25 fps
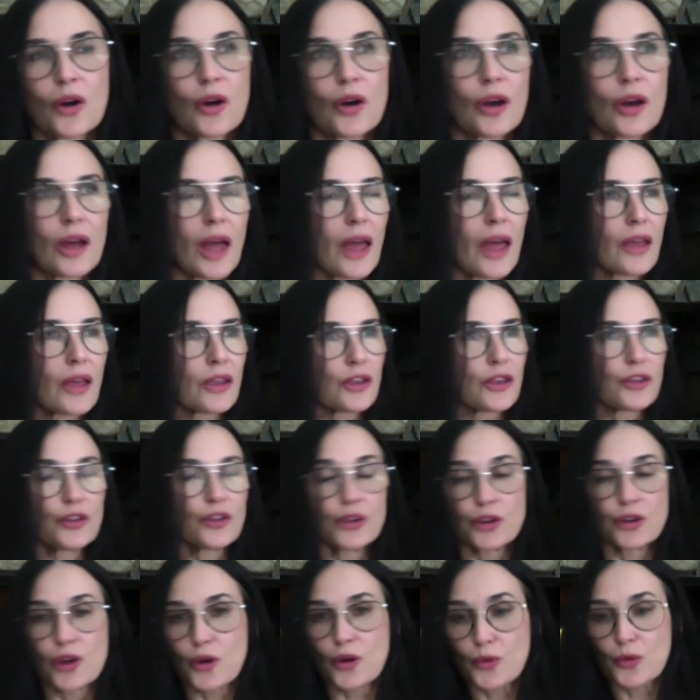You
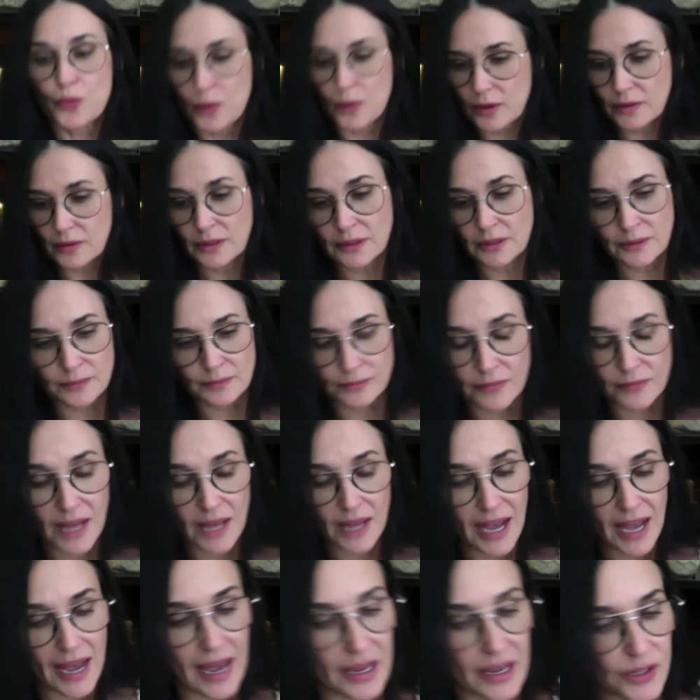know,
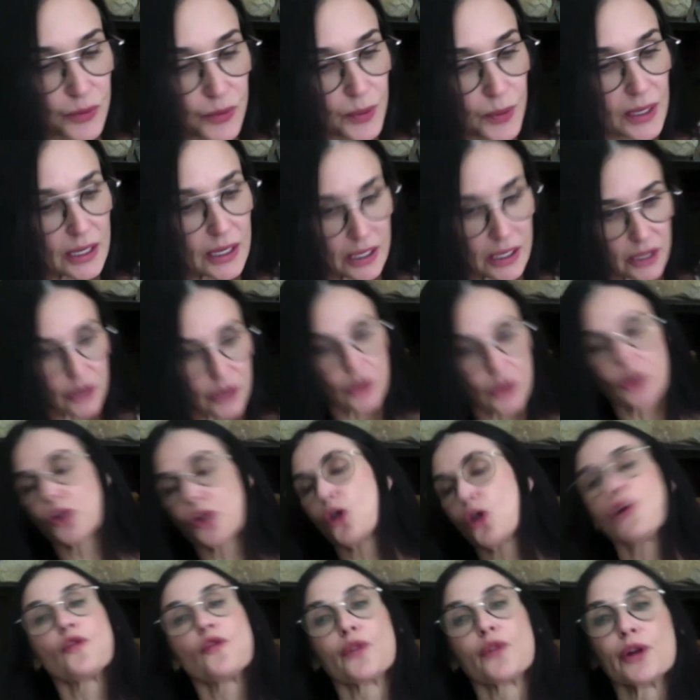as we hear
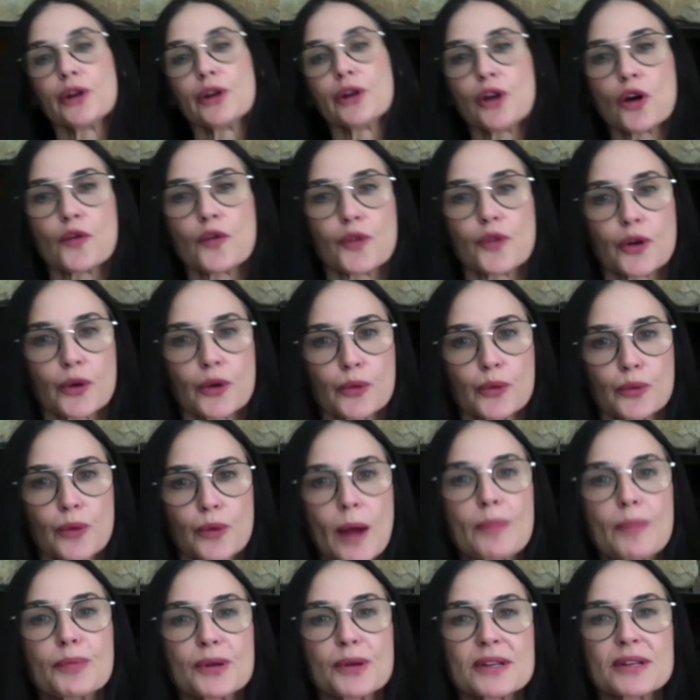over and over,
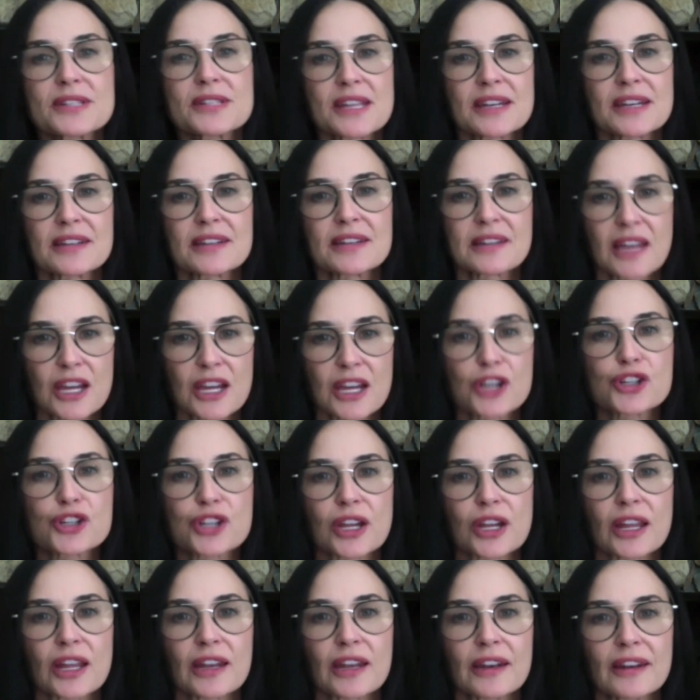
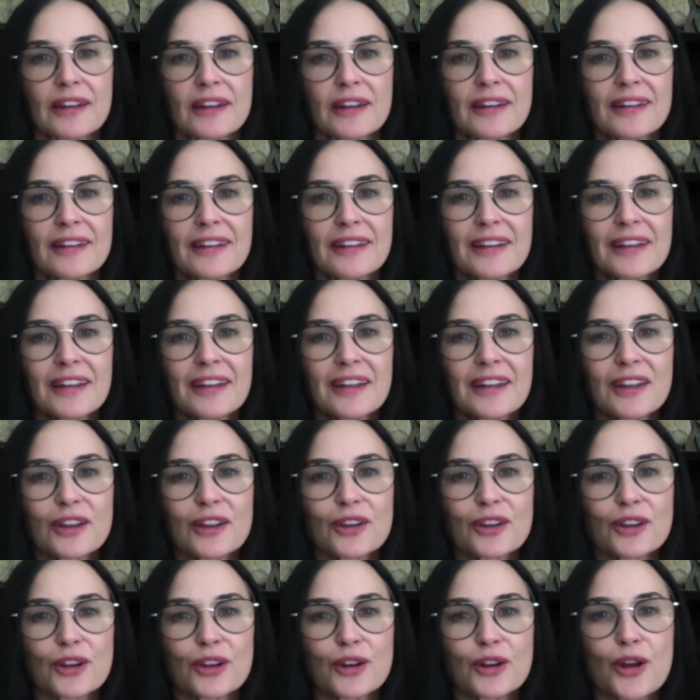representation,
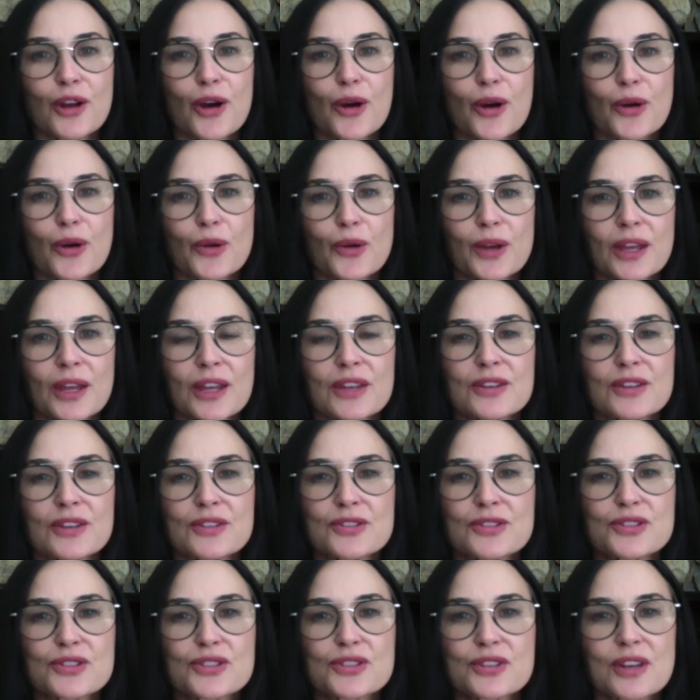you know,
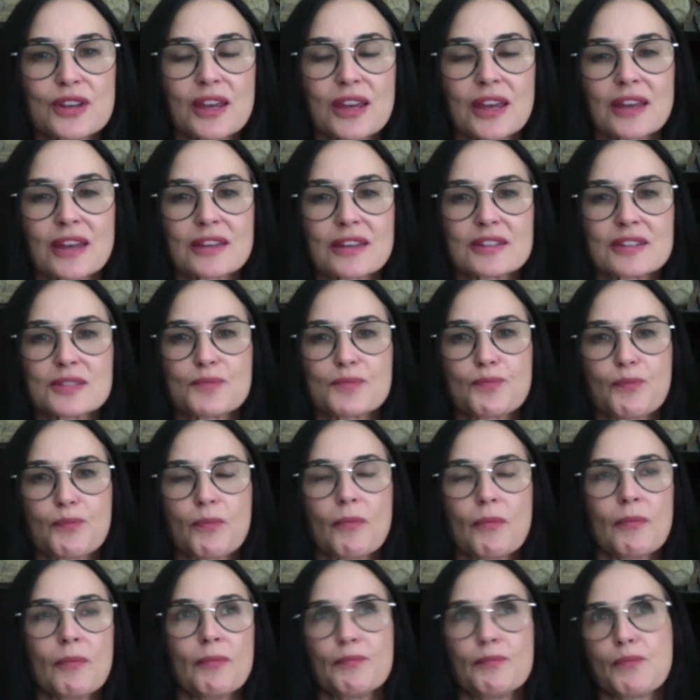is
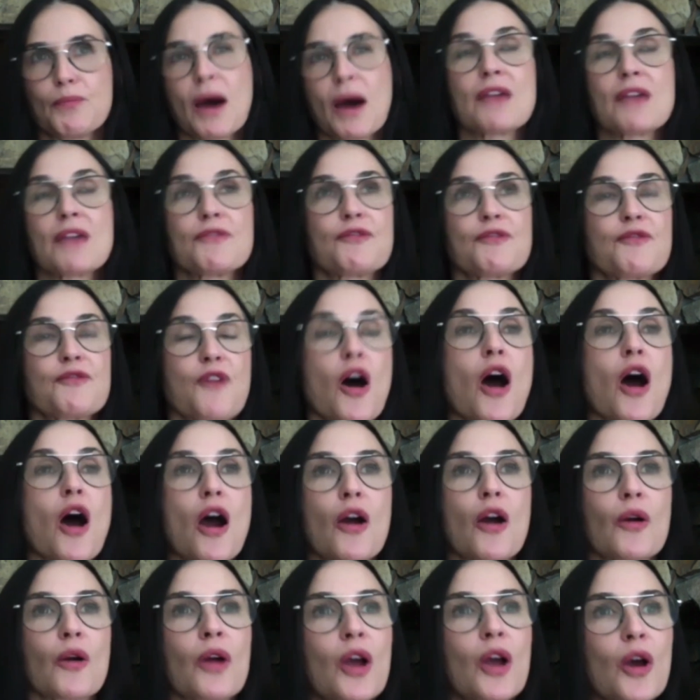by
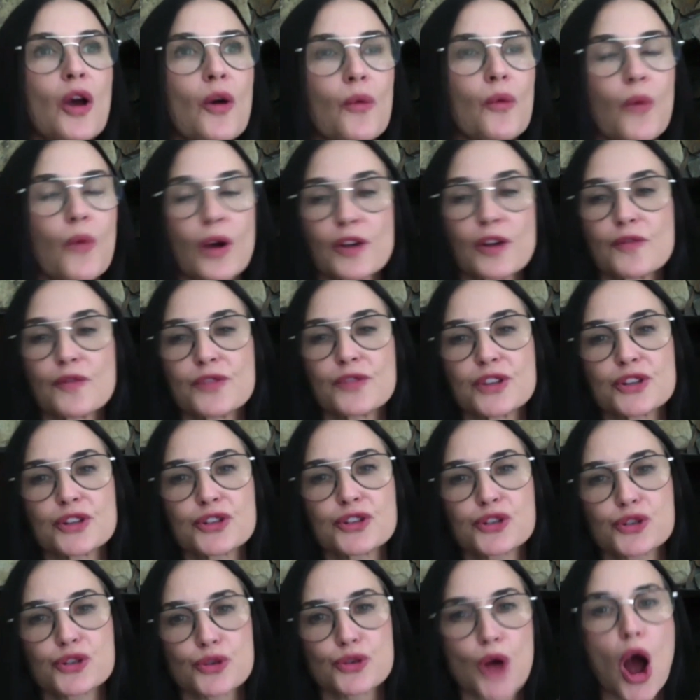far one of the
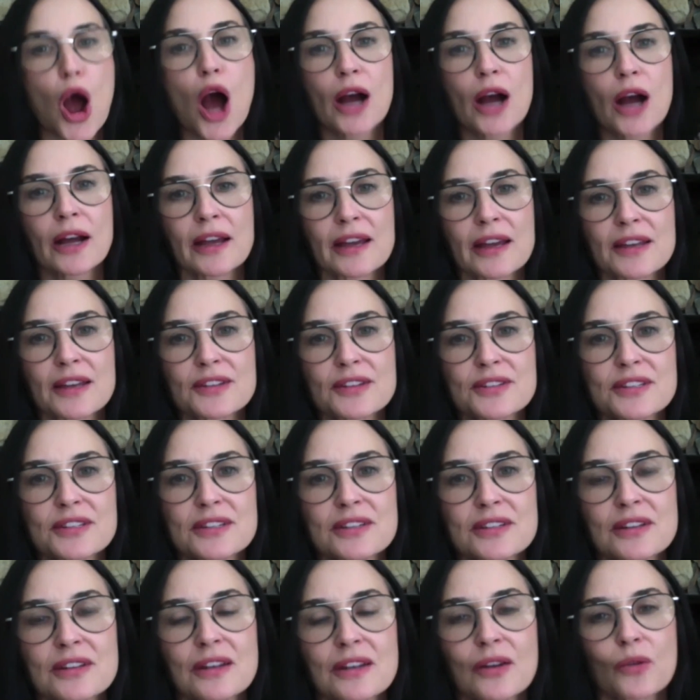
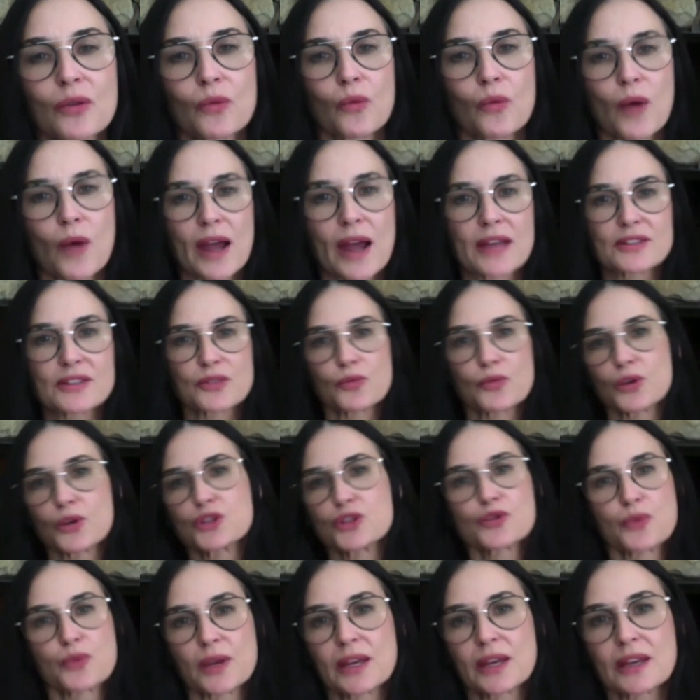strongest ways in which
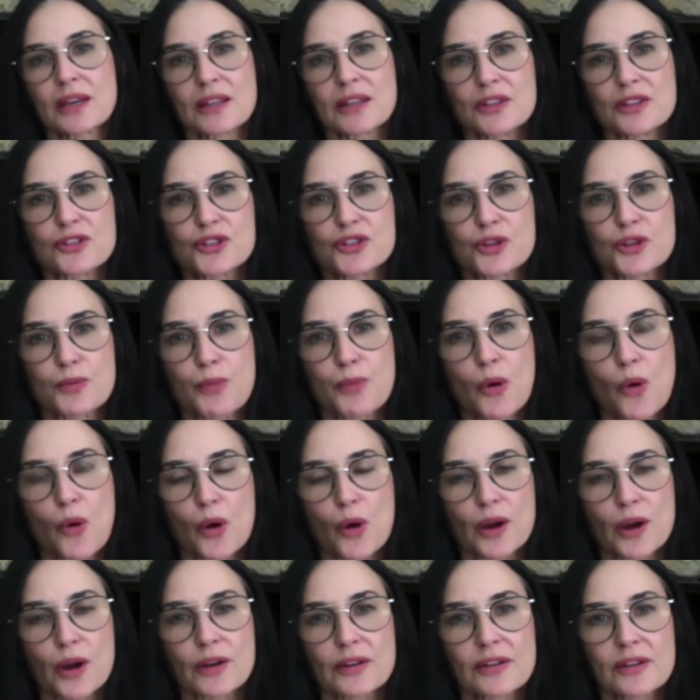we can
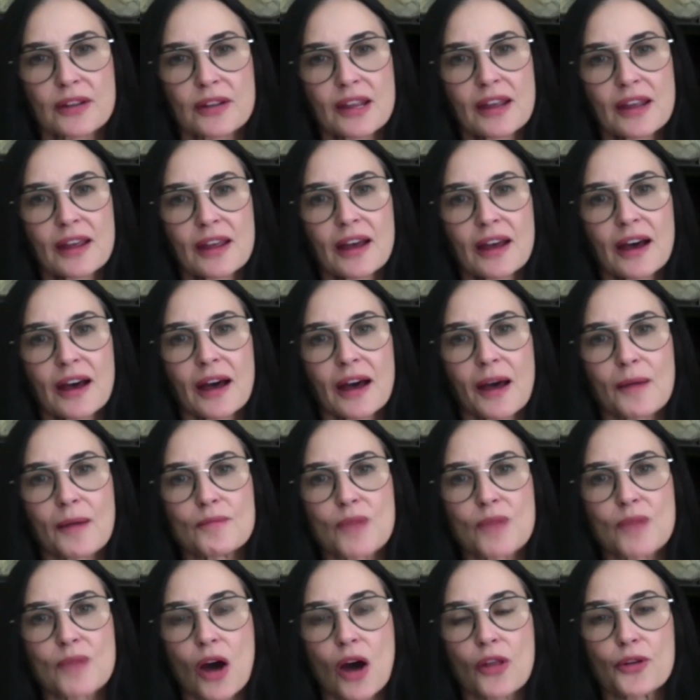support
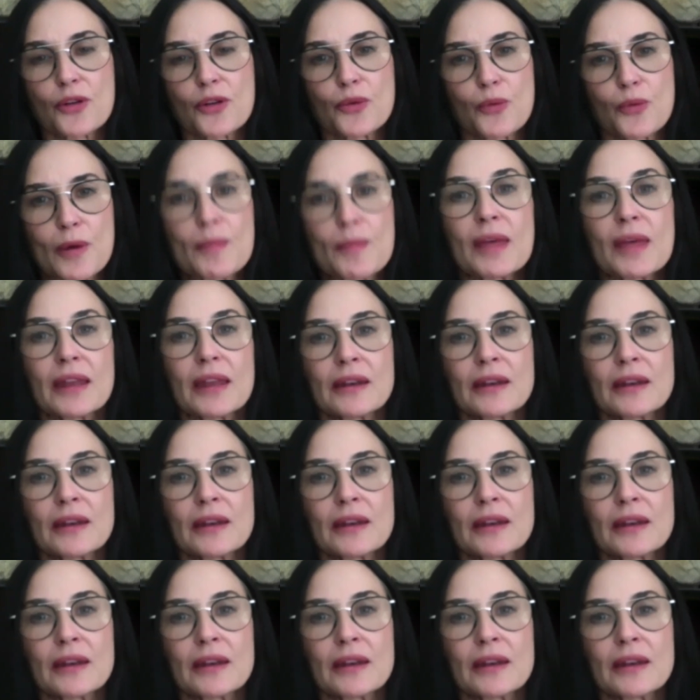other women.